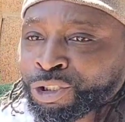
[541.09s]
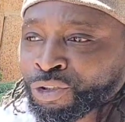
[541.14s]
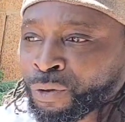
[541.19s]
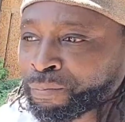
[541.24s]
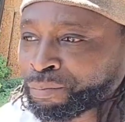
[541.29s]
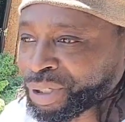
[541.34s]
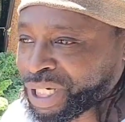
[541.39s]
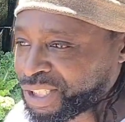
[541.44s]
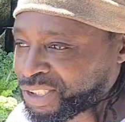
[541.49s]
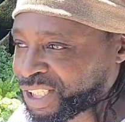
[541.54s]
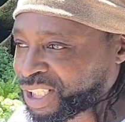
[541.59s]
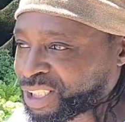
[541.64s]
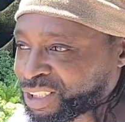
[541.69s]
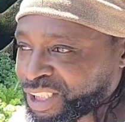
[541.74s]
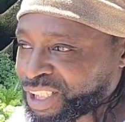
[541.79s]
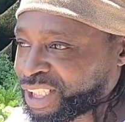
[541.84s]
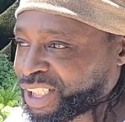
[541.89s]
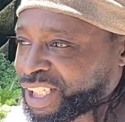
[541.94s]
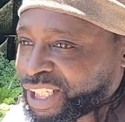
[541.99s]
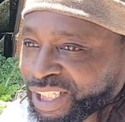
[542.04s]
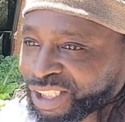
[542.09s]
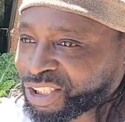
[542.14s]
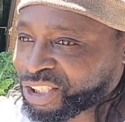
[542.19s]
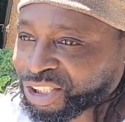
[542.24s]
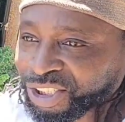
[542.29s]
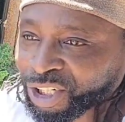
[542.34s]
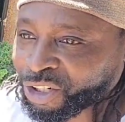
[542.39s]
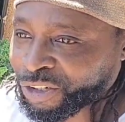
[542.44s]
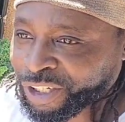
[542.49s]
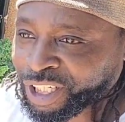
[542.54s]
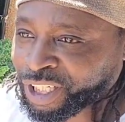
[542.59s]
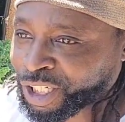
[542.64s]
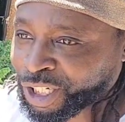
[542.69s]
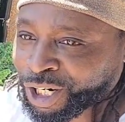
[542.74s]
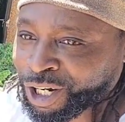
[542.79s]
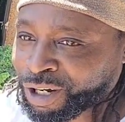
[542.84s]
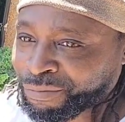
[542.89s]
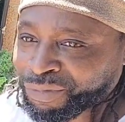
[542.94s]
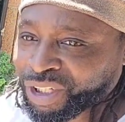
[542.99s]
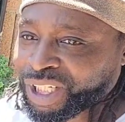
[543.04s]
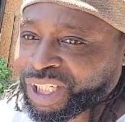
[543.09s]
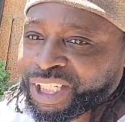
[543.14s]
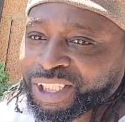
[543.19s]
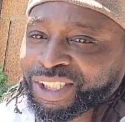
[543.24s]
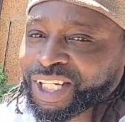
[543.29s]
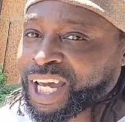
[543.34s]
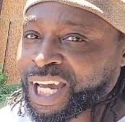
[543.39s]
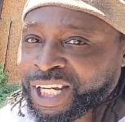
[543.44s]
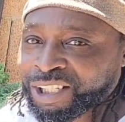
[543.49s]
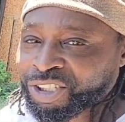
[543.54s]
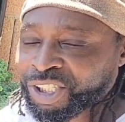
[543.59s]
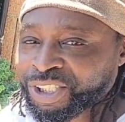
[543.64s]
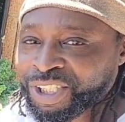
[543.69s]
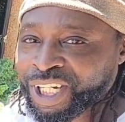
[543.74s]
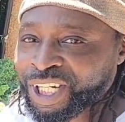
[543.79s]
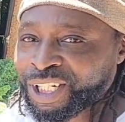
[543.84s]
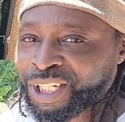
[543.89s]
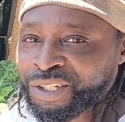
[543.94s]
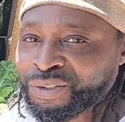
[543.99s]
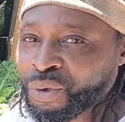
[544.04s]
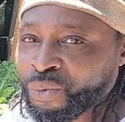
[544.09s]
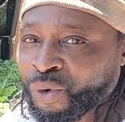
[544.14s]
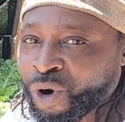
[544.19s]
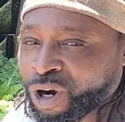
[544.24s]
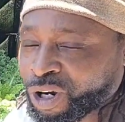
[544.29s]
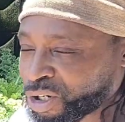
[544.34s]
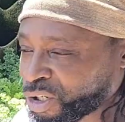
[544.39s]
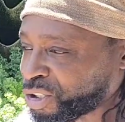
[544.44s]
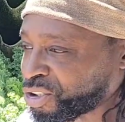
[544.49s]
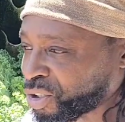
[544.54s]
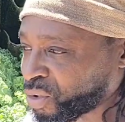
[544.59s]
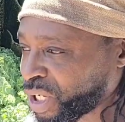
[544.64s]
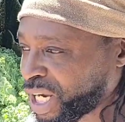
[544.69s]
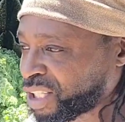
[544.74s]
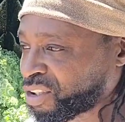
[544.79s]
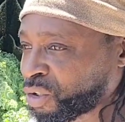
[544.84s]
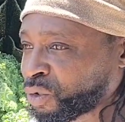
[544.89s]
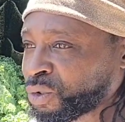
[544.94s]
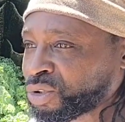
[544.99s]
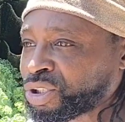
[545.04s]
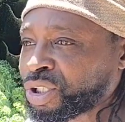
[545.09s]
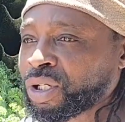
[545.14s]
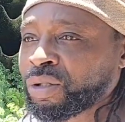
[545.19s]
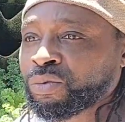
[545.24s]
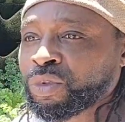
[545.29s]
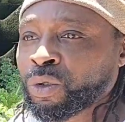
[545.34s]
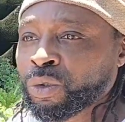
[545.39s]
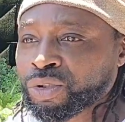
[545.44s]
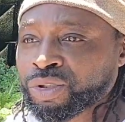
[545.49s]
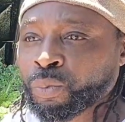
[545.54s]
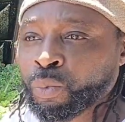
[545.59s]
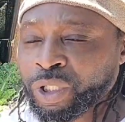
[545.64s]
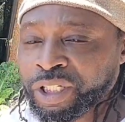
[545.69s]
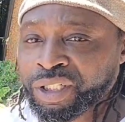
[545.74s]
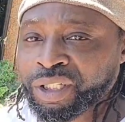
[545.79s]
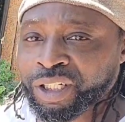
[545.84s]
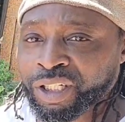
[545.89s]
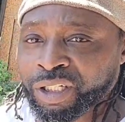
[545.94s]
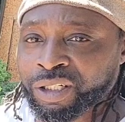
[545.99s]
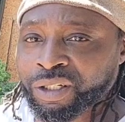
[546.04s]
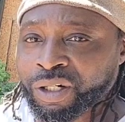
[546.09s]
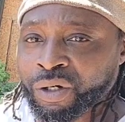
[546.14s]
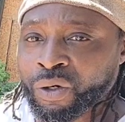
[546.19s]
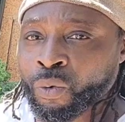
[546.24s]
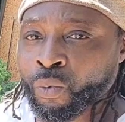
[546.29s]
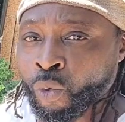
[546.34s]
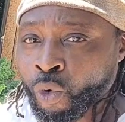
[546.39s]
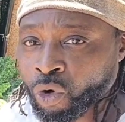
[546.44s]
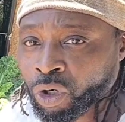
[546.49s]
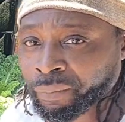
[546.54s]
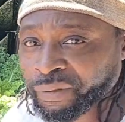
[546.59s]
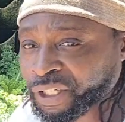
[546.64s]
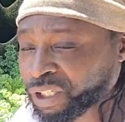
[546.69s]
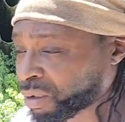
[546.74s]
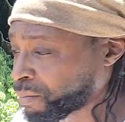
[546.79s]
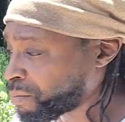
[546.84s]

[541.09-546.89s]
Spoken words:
So basically, it's stirring it up, it's agitating the water so that those weaker warm